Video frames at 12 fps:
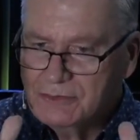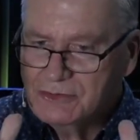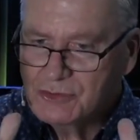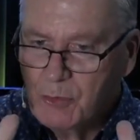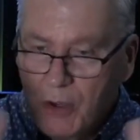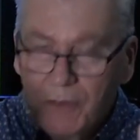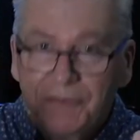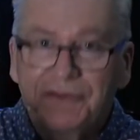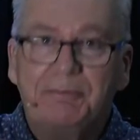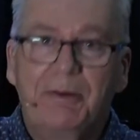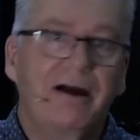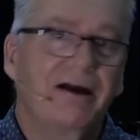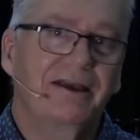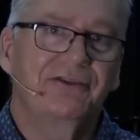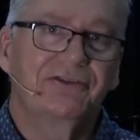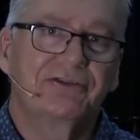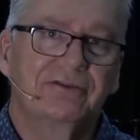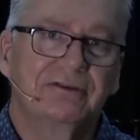12
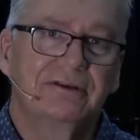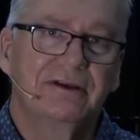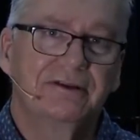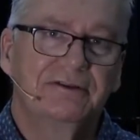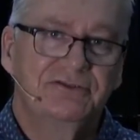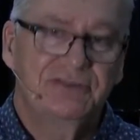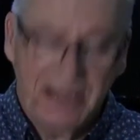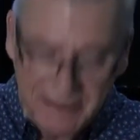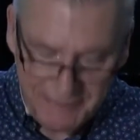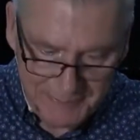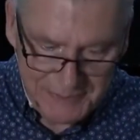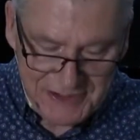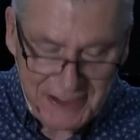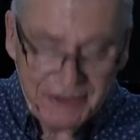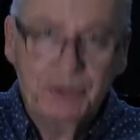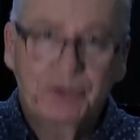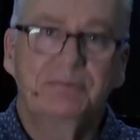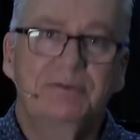spies. 10 of them said it
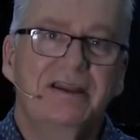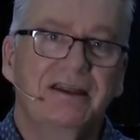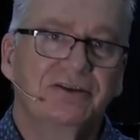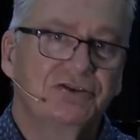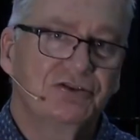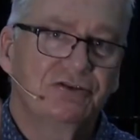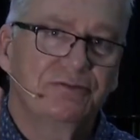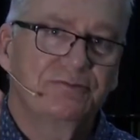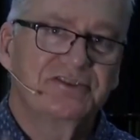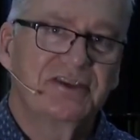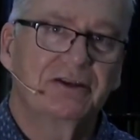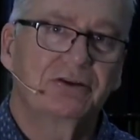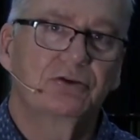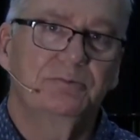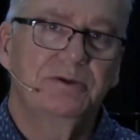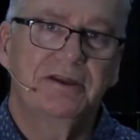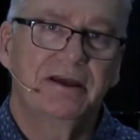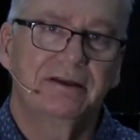couldn't be done. 2 of them said it could
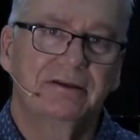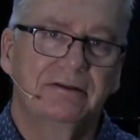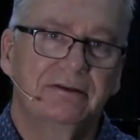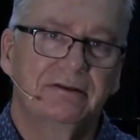be done.